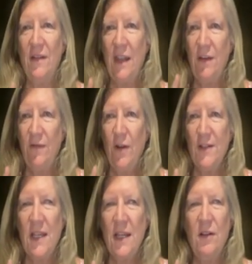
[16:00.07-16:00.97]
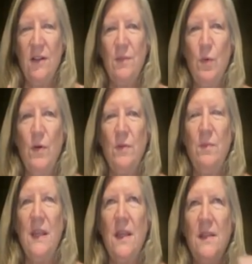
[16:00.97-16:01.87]
And that defrost cycle is important
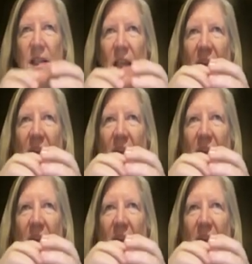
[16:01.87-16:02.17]
because